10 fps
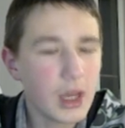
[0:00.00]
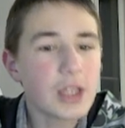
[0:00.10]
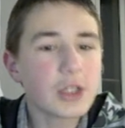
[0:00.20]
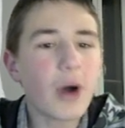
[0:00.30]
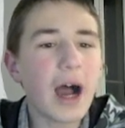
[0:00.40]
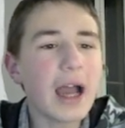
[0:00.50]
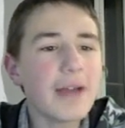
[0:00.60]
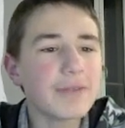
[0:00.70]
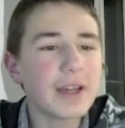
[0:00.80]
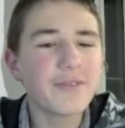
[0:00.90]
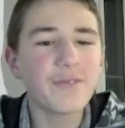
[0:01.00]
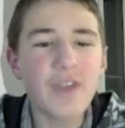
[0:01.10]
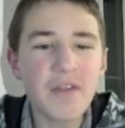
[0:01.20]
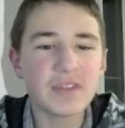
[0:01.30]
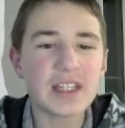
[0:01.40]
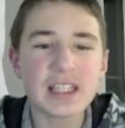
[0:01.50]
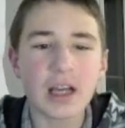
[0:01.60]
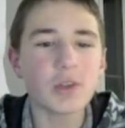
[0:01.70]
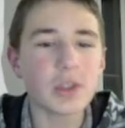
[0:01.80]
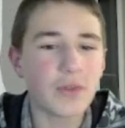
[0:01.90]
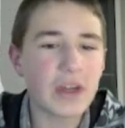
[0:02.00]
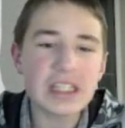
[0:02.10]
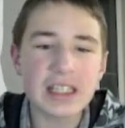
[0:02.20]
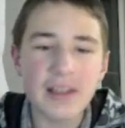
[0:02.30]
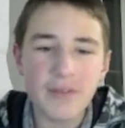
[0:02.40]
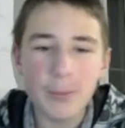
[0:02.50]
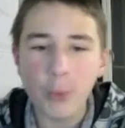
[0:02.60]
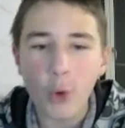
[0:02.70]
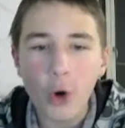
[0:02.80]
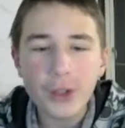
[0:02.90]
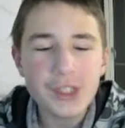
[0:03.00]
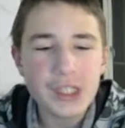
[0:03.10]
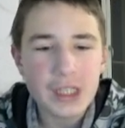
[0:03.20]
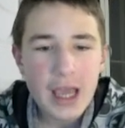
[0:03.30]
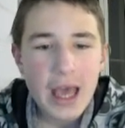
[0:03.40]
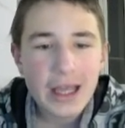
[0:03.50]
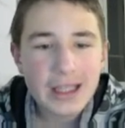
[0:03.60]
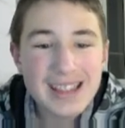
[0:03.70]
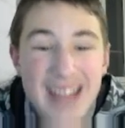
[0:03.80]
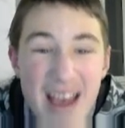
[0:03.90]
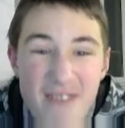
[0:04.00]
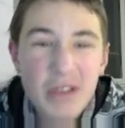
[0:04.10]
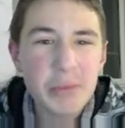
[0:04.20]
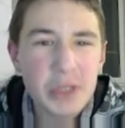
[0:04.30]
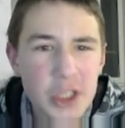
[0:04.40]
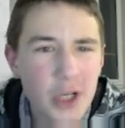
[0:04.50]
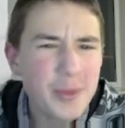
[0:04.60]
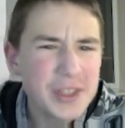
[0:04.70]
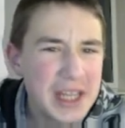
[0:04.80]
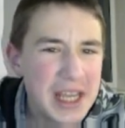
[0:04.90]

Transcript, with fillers: So I have like 27 pawns and 7 bishops,